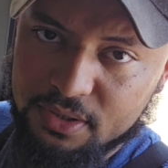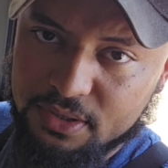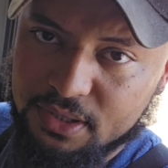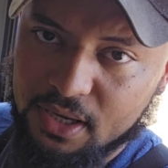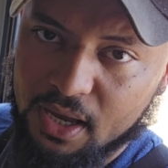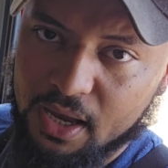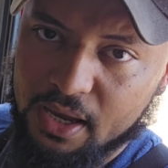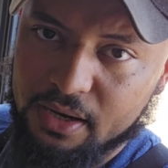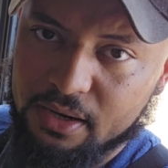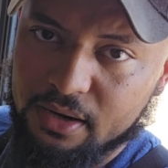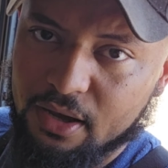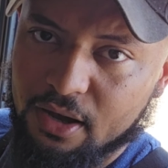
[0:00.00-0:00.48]

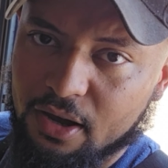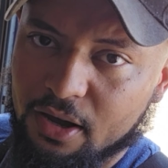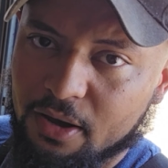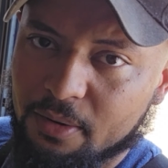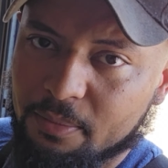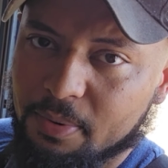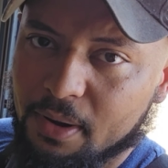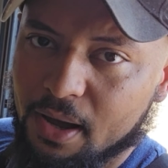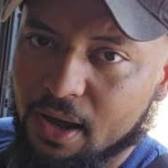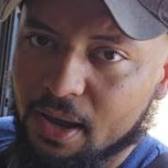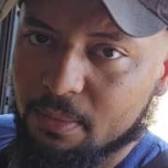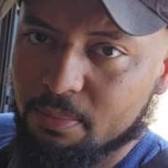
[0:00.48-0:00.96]
sign
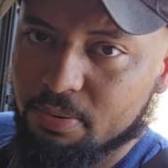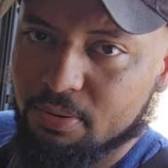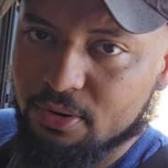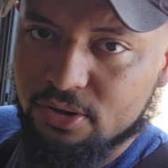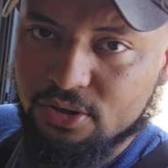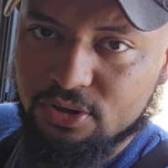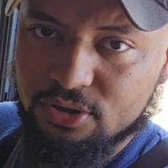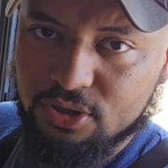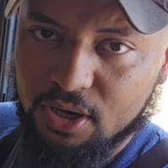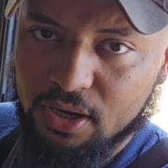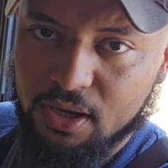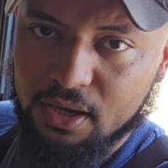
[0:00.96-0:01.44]
up. I
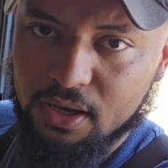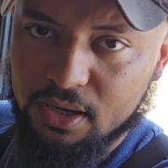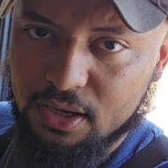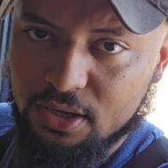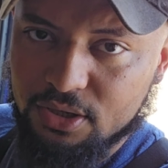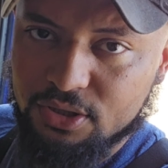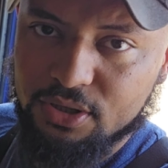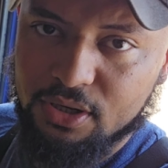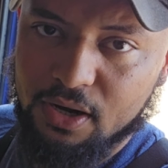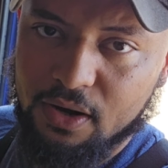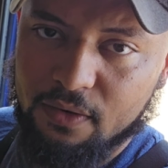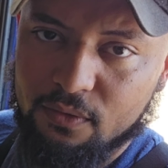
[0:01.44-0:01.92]
appreciate
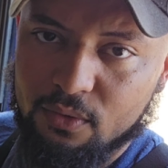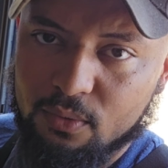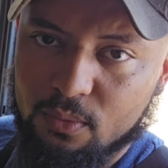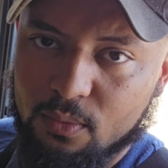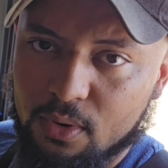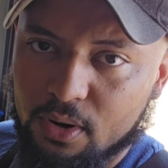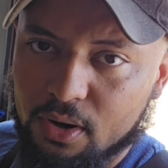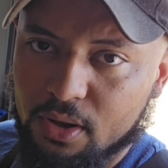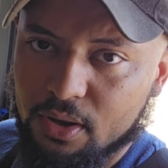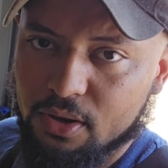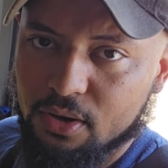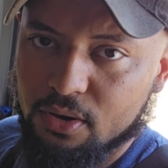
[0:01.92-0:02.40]
each and every
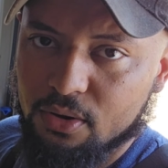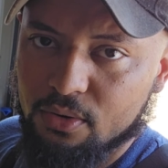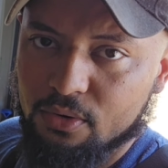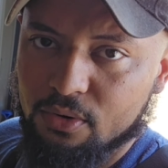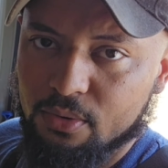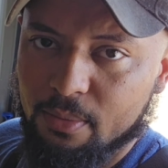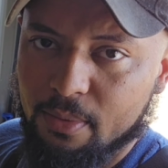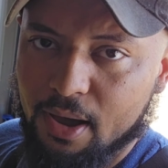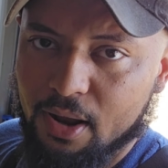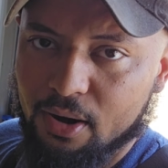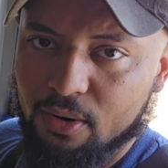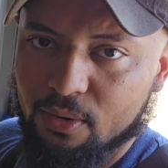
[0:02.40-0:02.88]
one of you
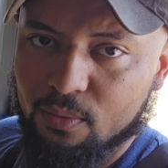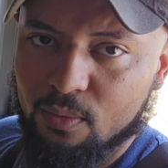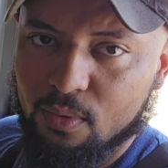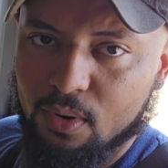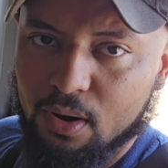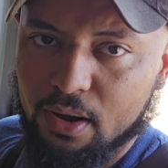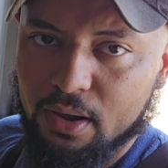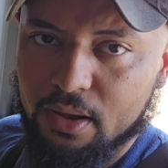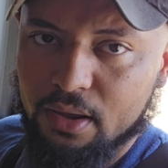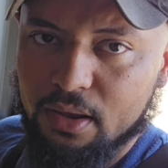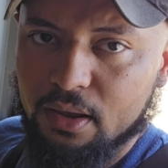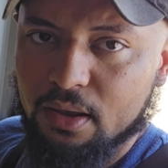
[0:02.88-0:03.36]
no matter
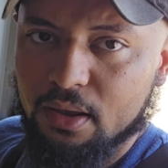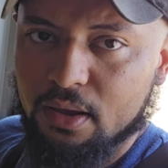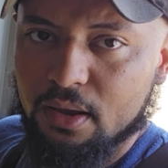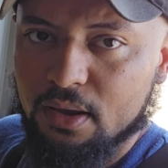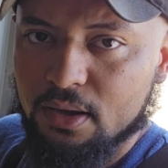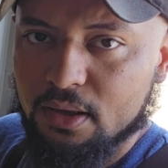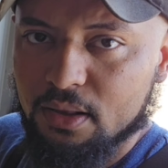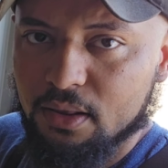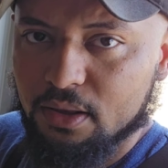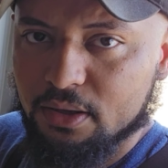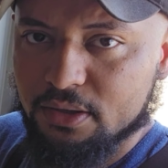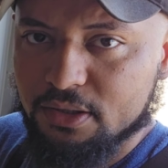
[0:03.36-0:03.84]
what.
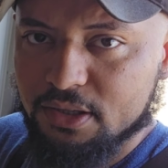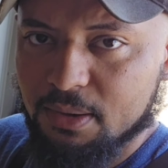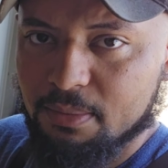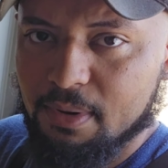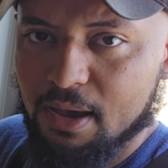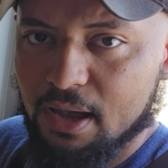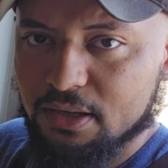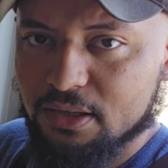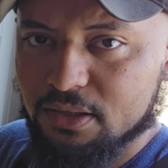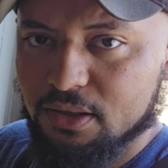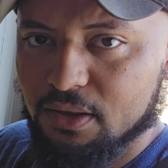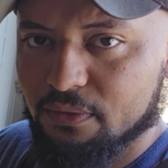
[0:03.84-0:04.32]
Let's get
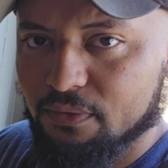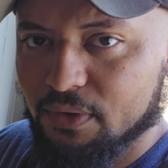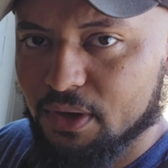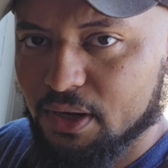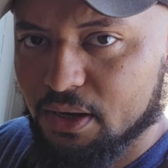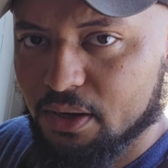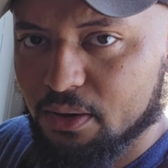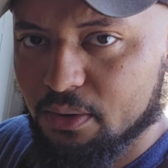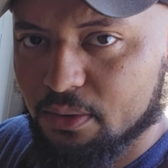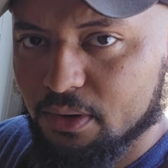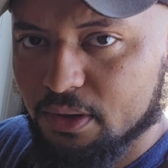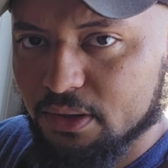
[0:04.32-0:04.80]
back to the
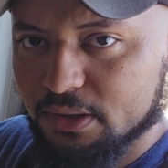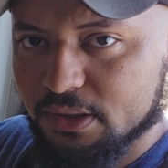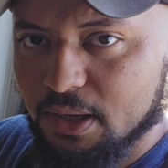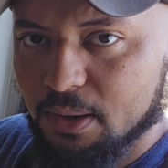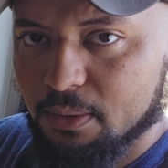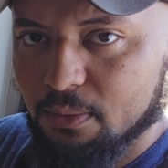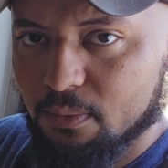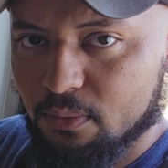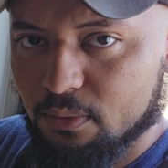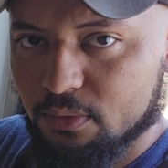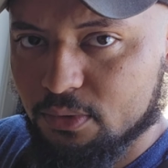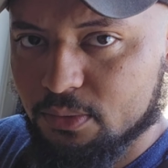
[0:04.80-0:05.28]
video and let's
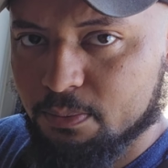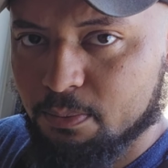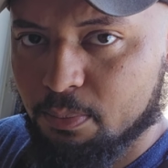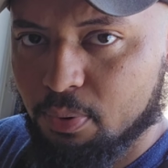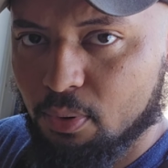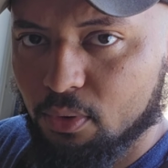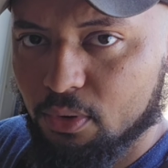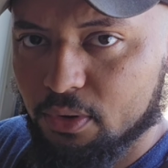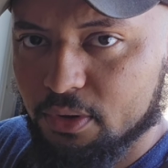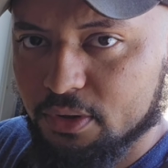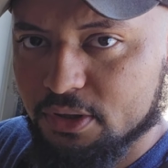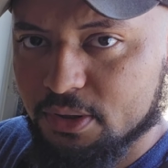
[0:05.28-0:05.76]
get
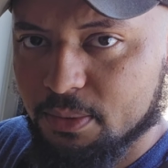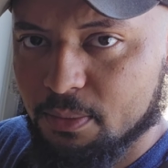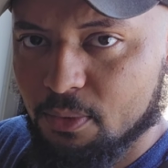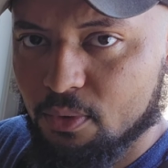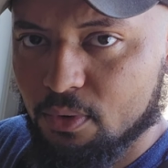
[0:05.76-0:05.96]
pulling some